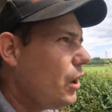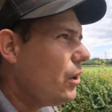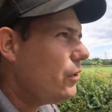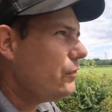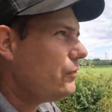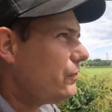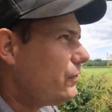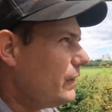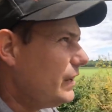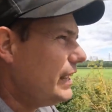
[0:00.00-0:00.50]

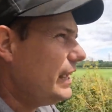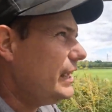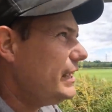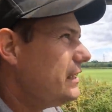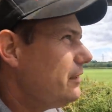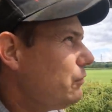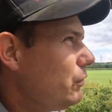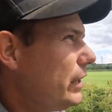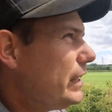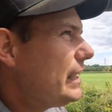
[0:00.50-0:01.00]

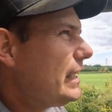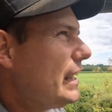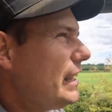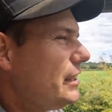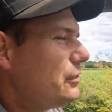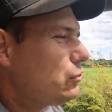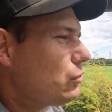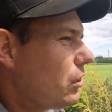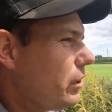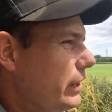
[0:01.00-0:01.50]
hopefully we can get
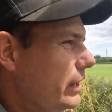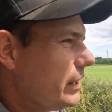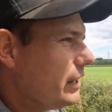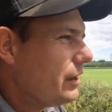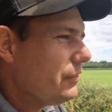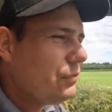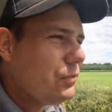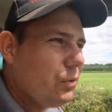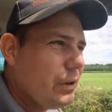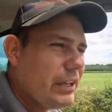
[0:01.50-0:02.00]
it dry
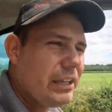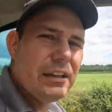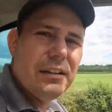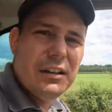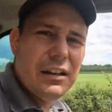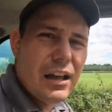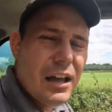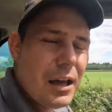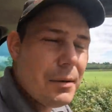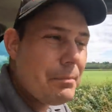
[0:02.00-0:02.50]
enough we
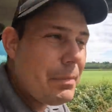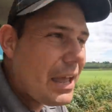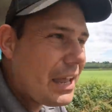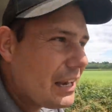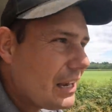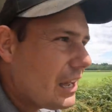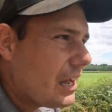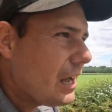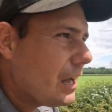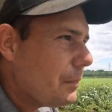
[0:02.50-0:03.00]
can uh,
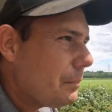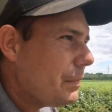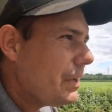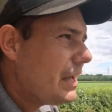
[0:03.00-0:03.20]
bale it up